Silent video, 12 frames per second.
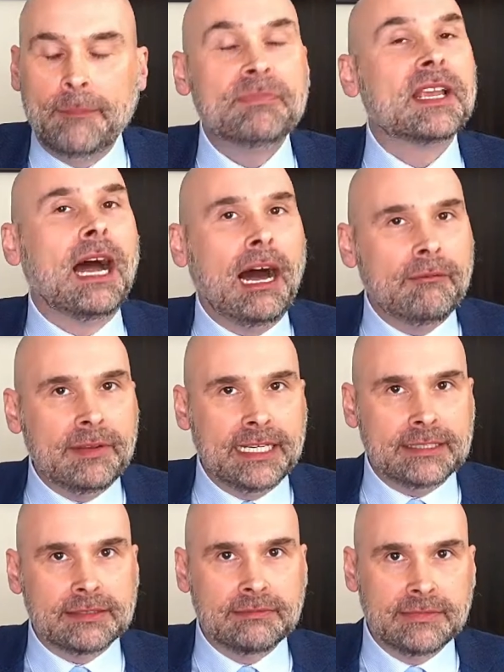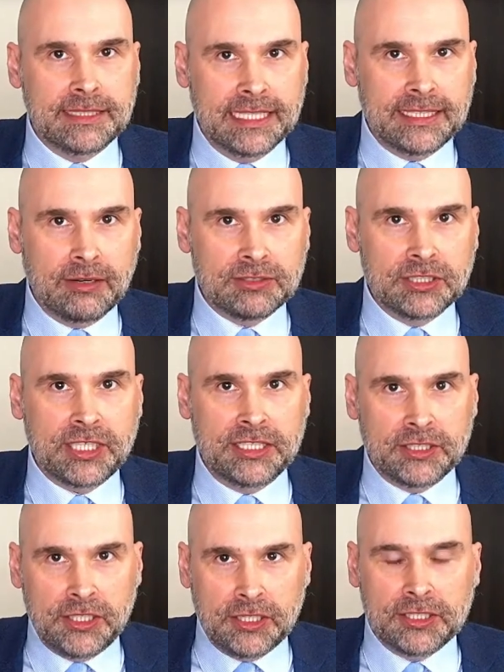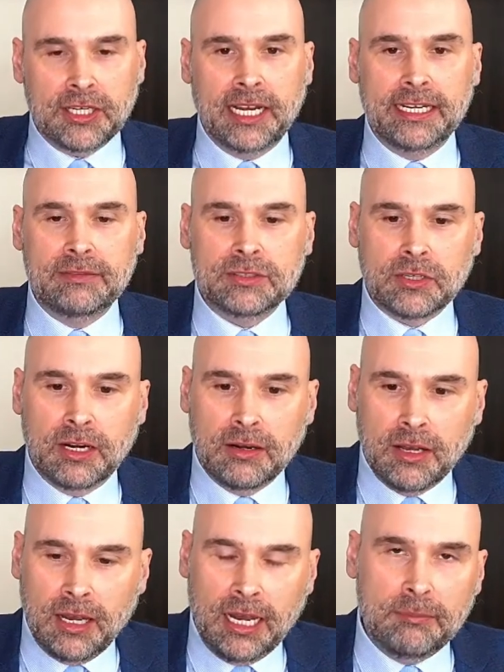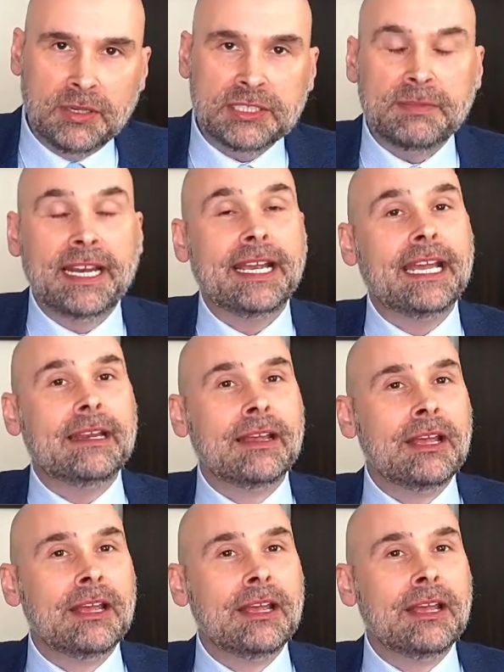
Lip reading: confidence that there's a change, and you can kind of start pushing back again.